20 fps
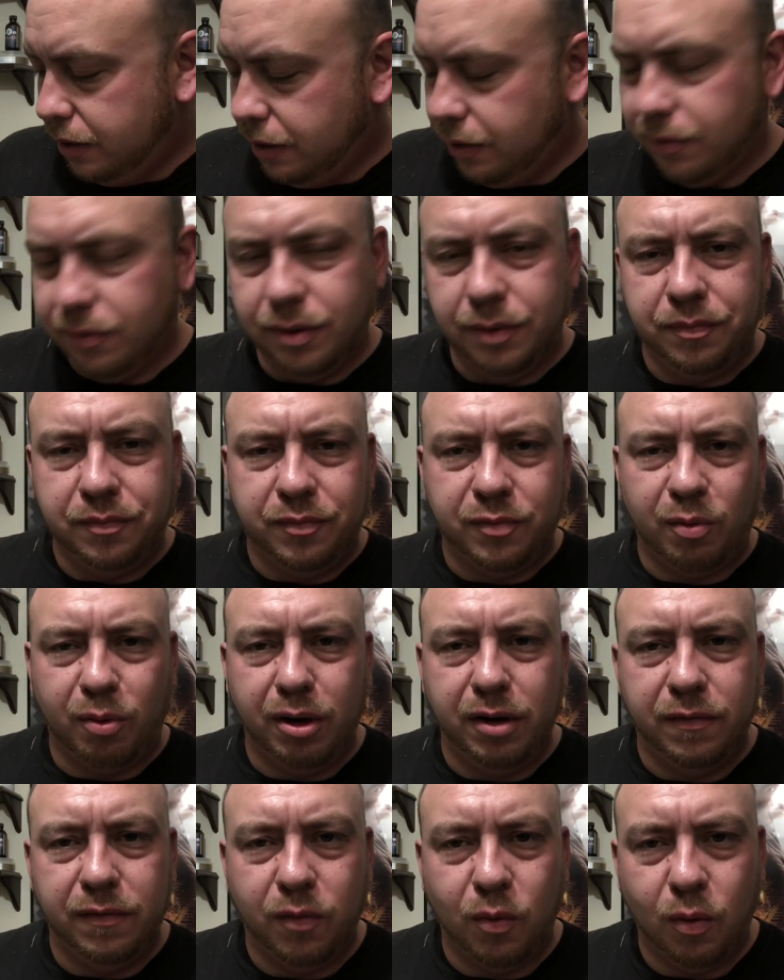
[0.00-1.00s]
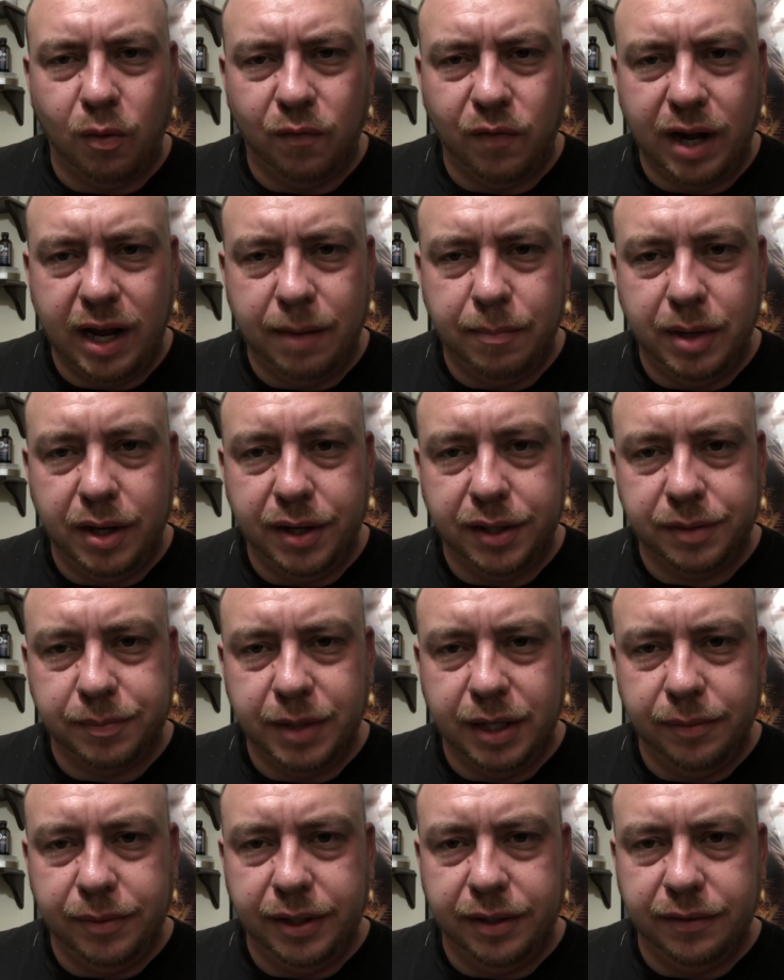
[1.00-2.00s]
what, $3, $4, $5
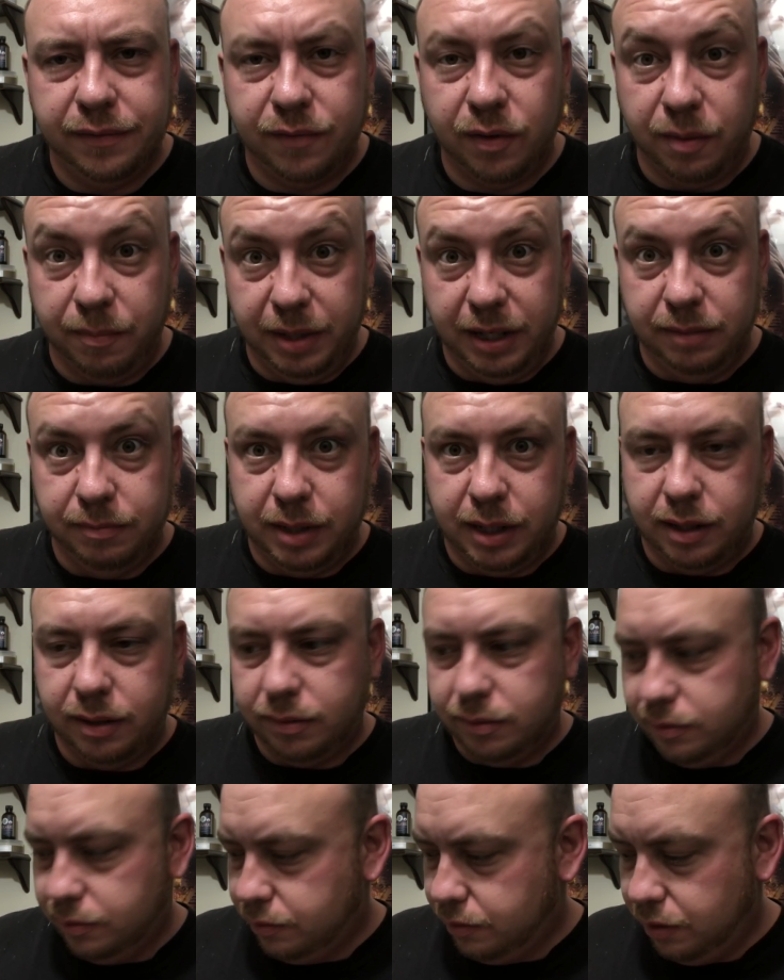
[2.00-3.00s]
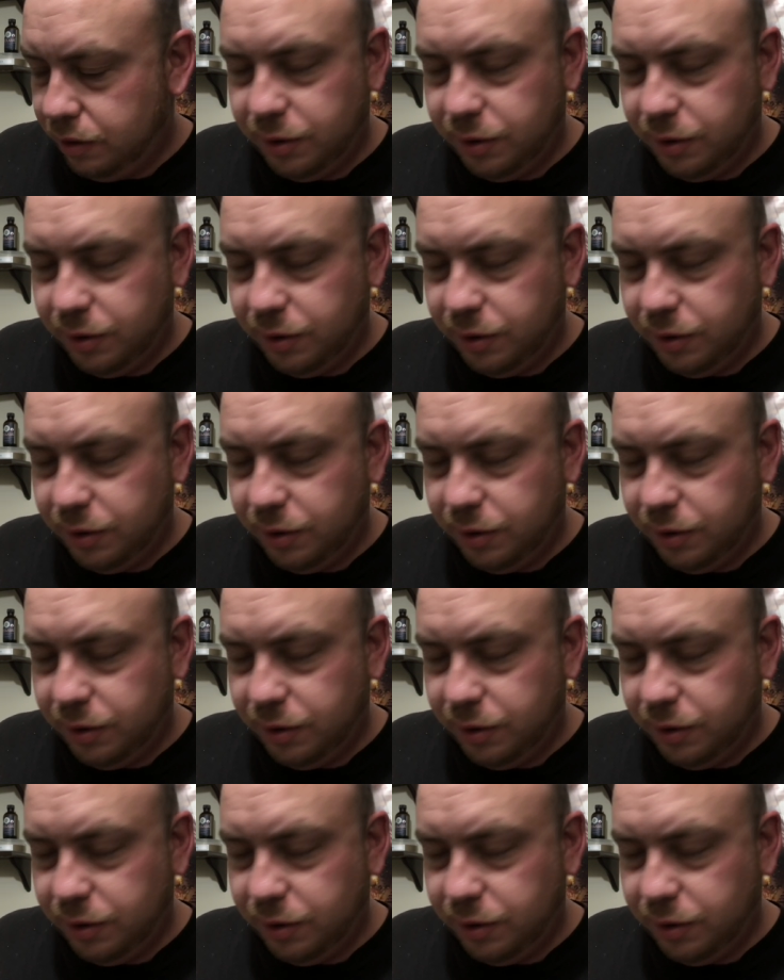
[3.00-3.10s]
maybe for the big bottle.